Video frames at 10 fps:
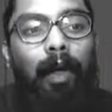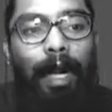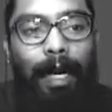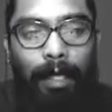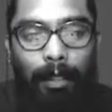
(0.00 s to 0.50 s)

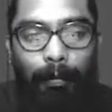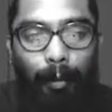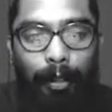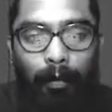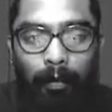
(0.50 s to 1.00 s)
add anchor
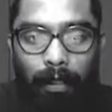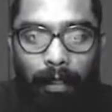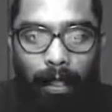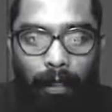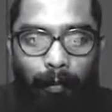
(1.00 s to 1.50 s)
point tool,
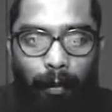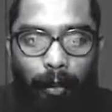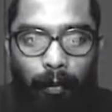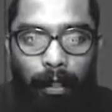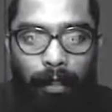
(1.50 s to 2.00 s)
delete anchor
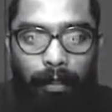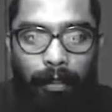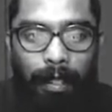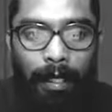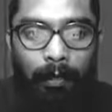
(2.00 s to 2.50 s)
point tool, and
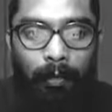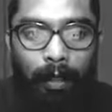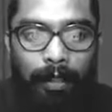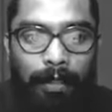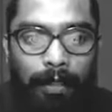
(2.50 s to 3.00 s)
this
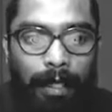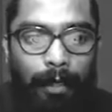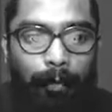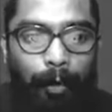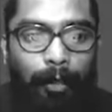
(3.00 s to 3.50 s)
what is this
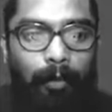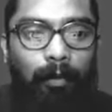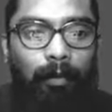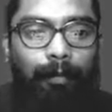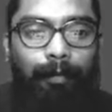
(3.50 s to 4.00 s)
anchor point tool?
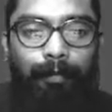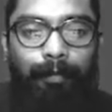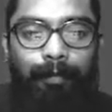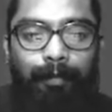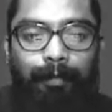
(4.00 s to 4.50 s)

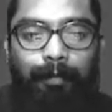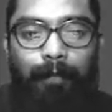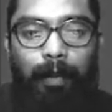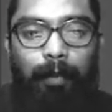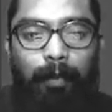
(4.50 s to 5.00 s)

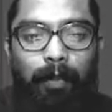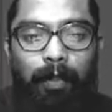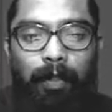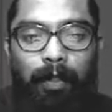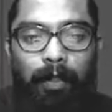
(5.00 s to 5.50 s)
Suppose
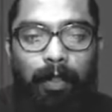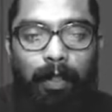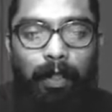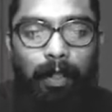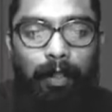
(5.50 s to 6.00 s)
this is a
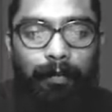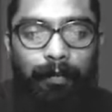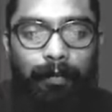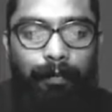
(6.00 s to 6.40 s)
curve